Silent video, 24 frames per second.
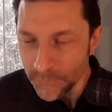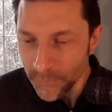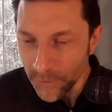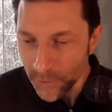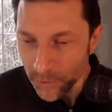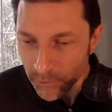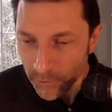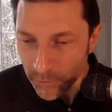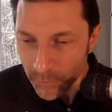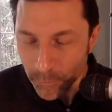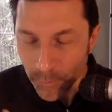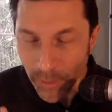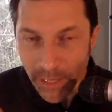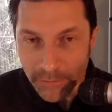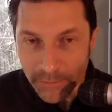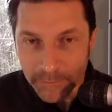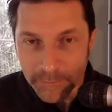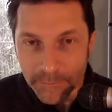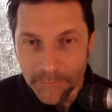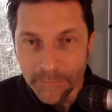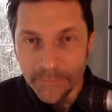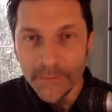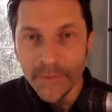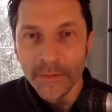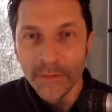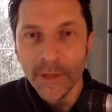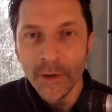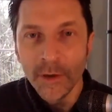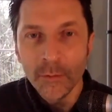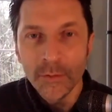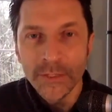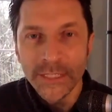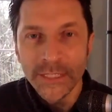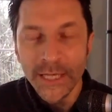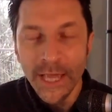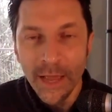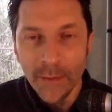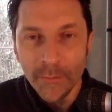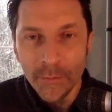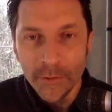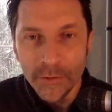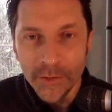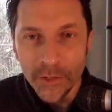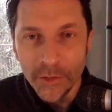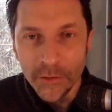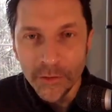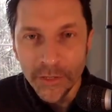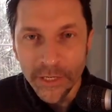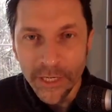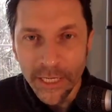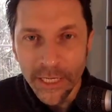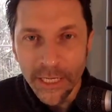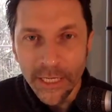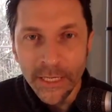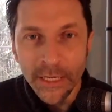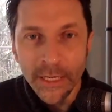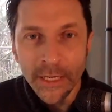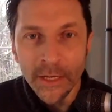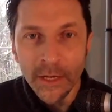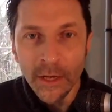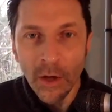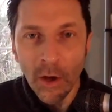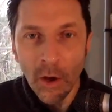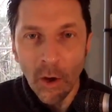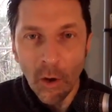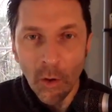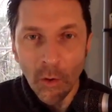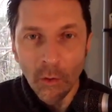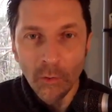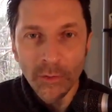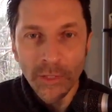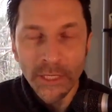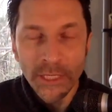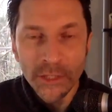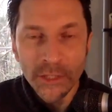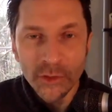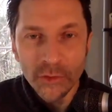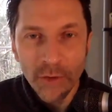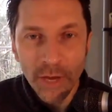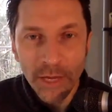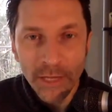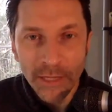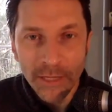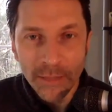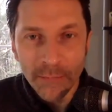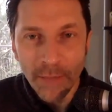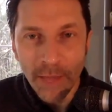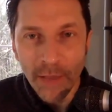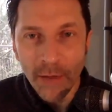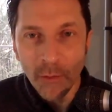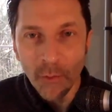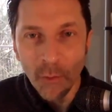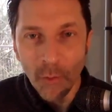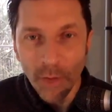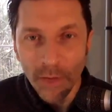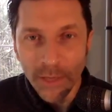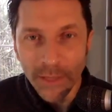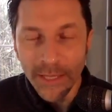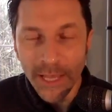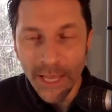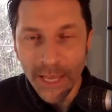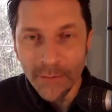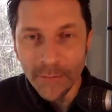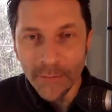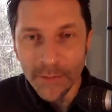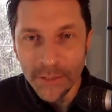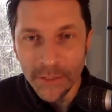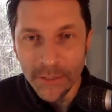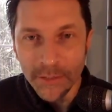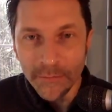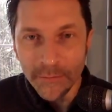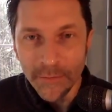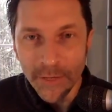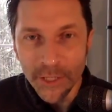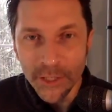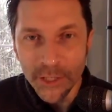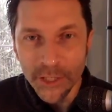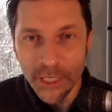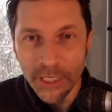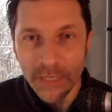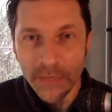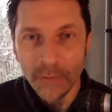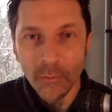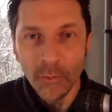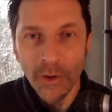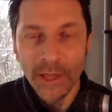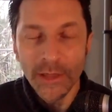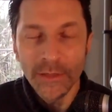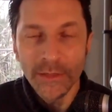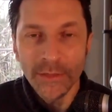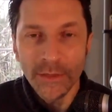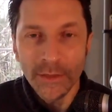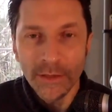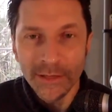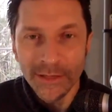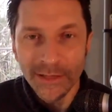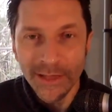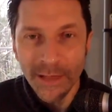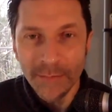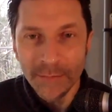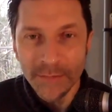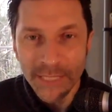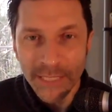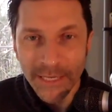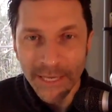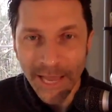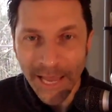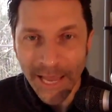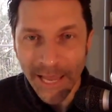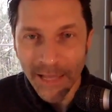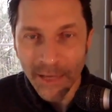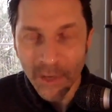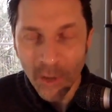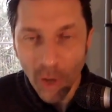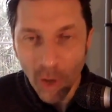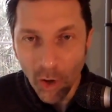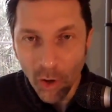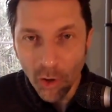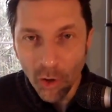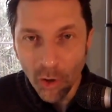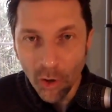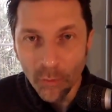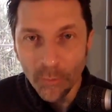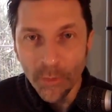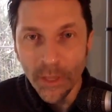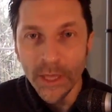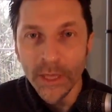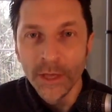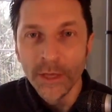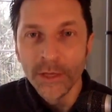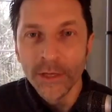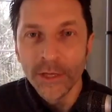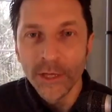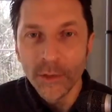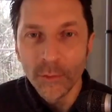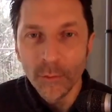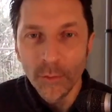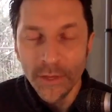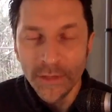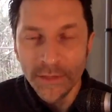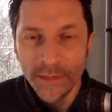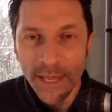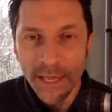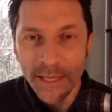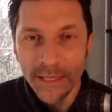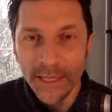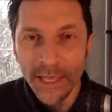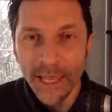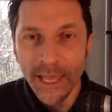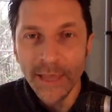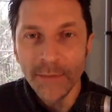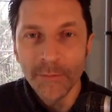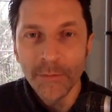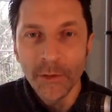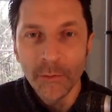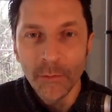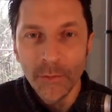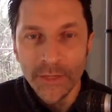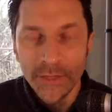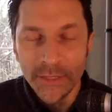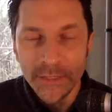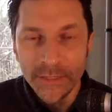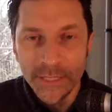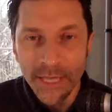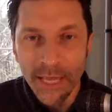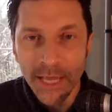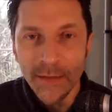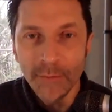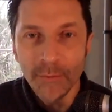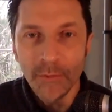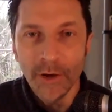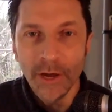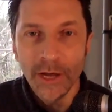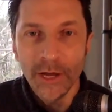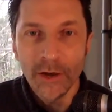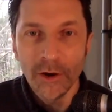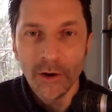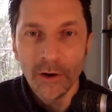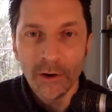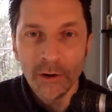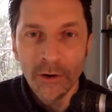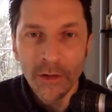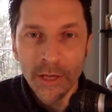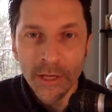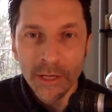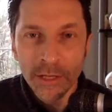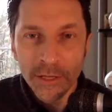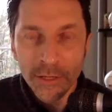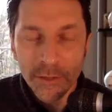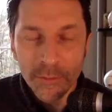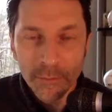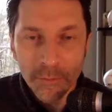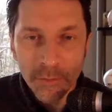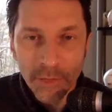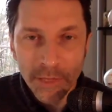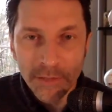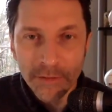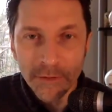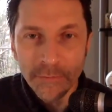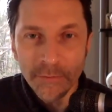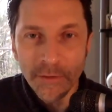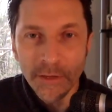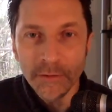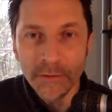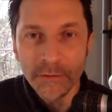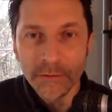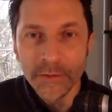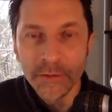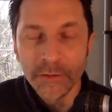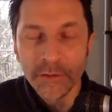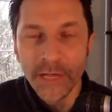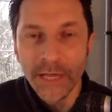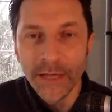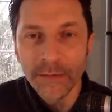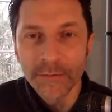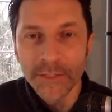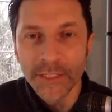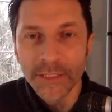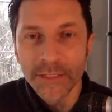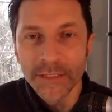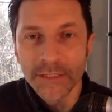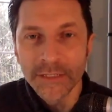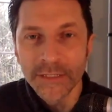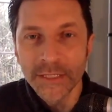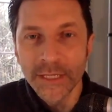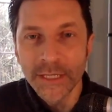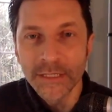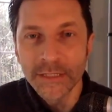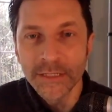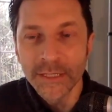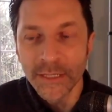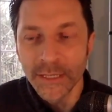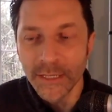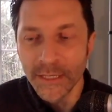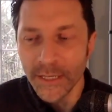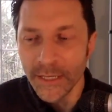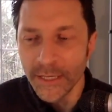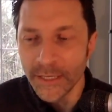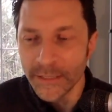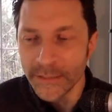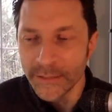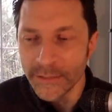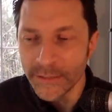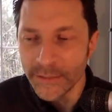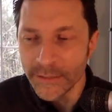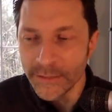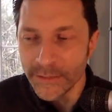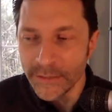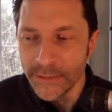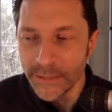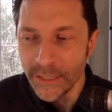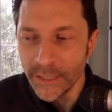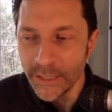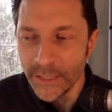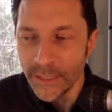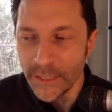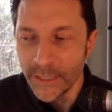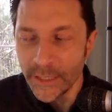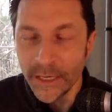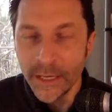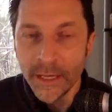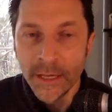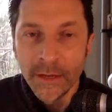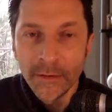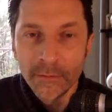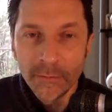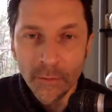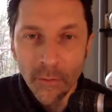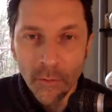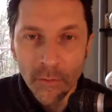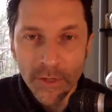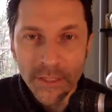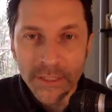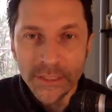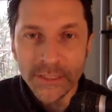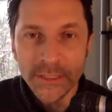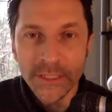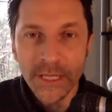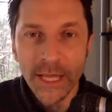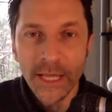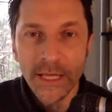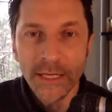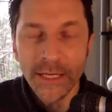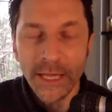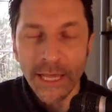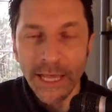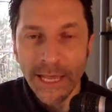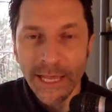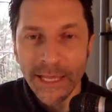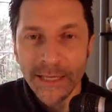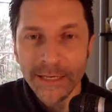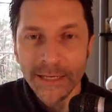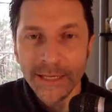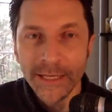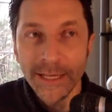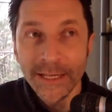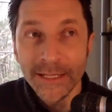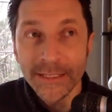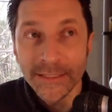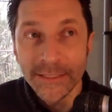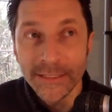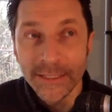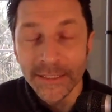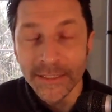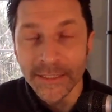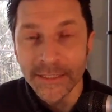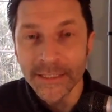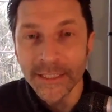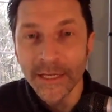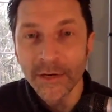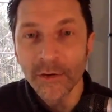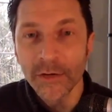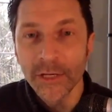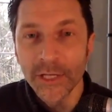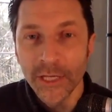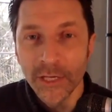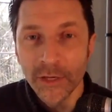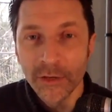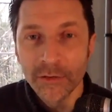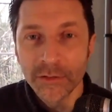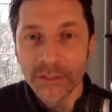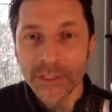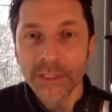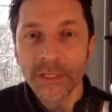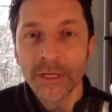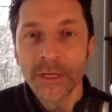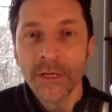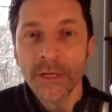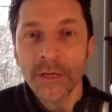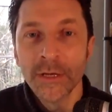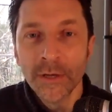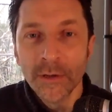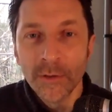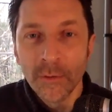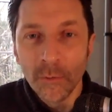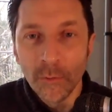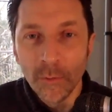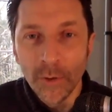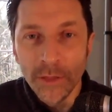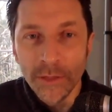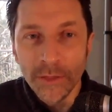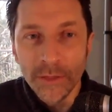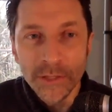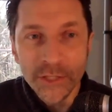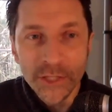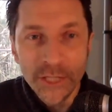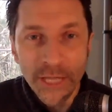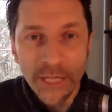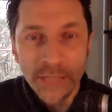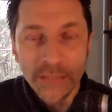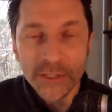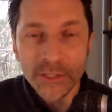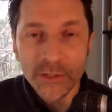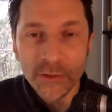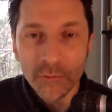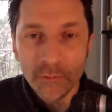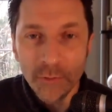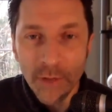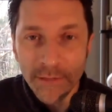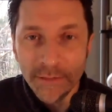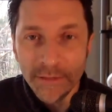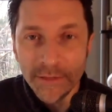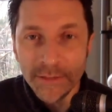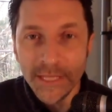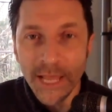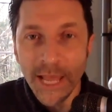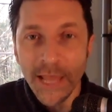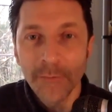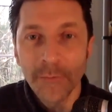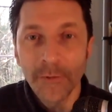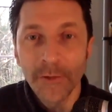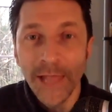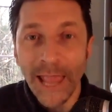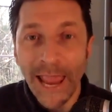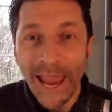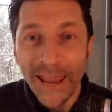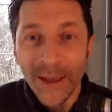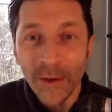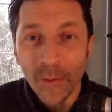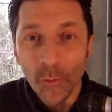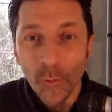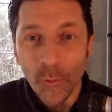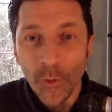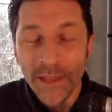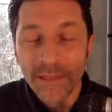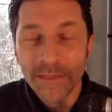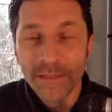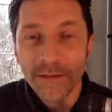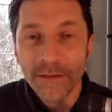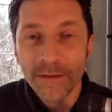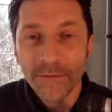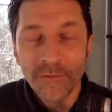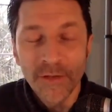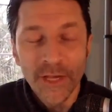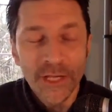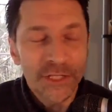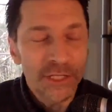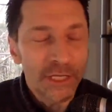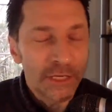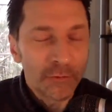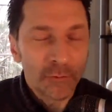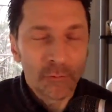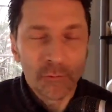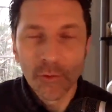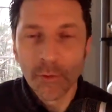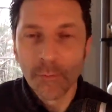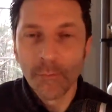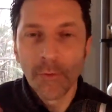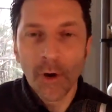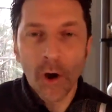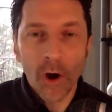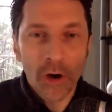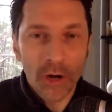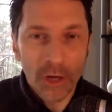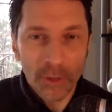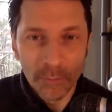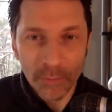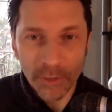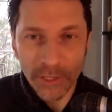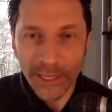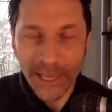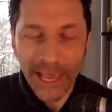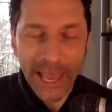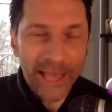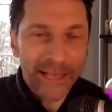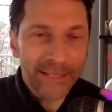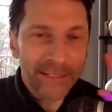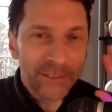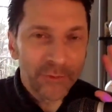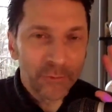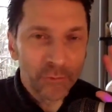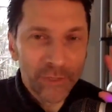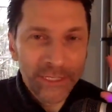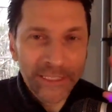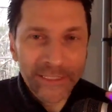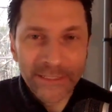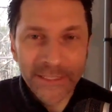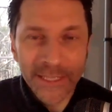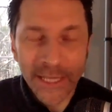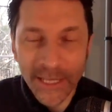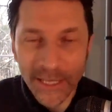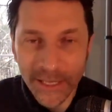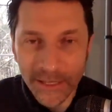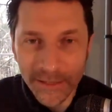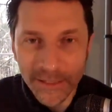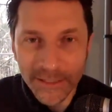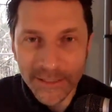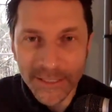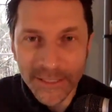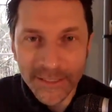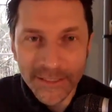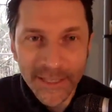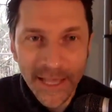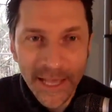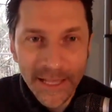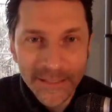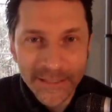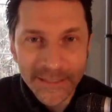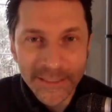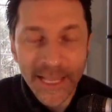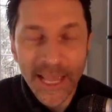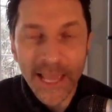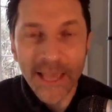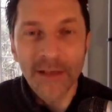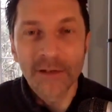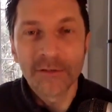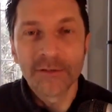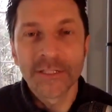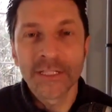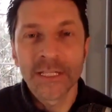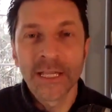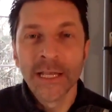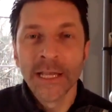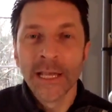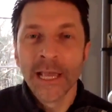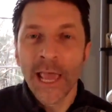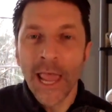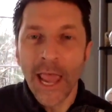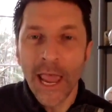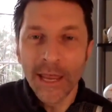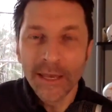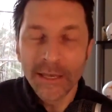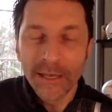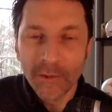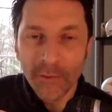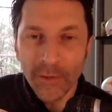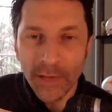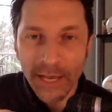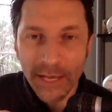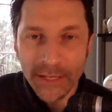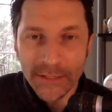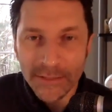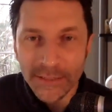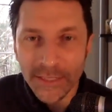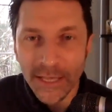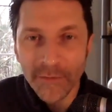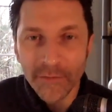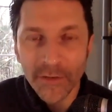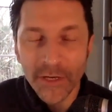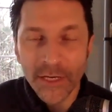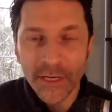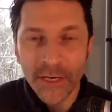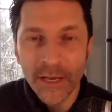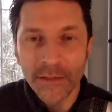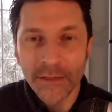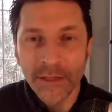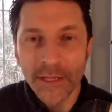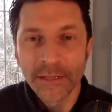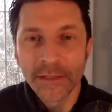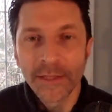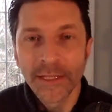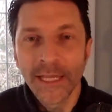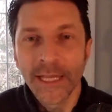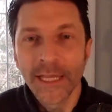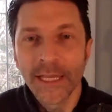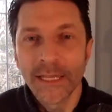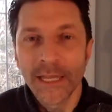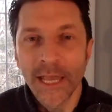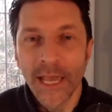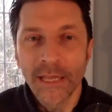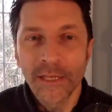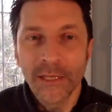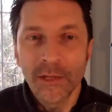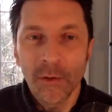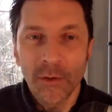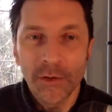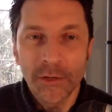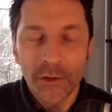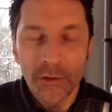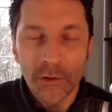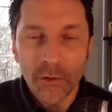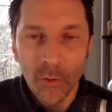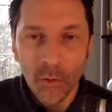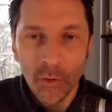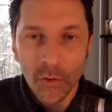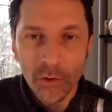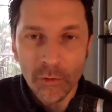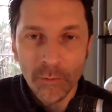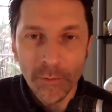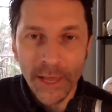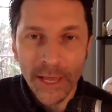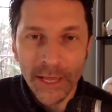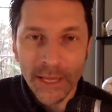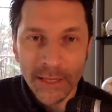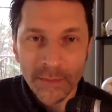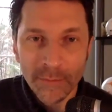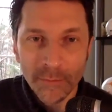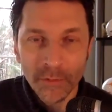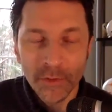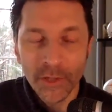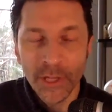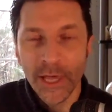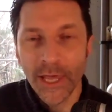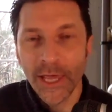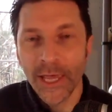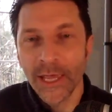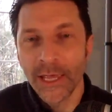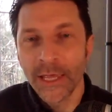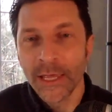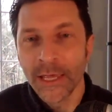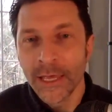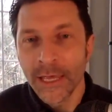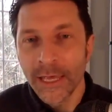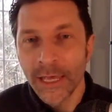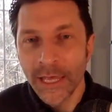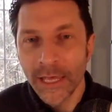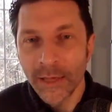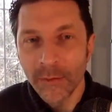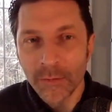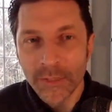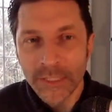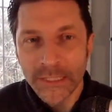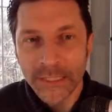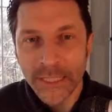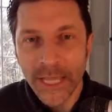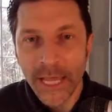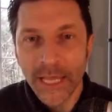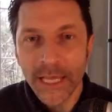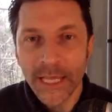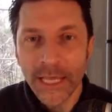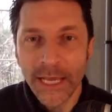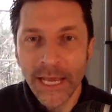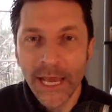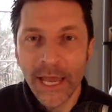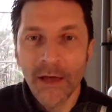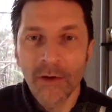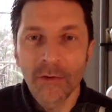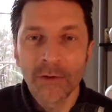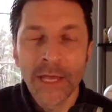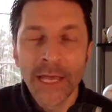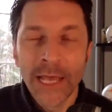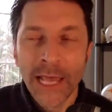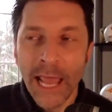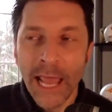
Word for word: field. But there was the opportunity, only trailing by one game in the division with Clemson at home. You win that game. You win the tiebreaker. You play the final two games of the season against uh, Florida State and against Syracuse with a chance to run the table and win the division. Remarkably, as ridiculous as that sounds, and you had a seven to nothing lead and you had your quarterback in play. He was taken out,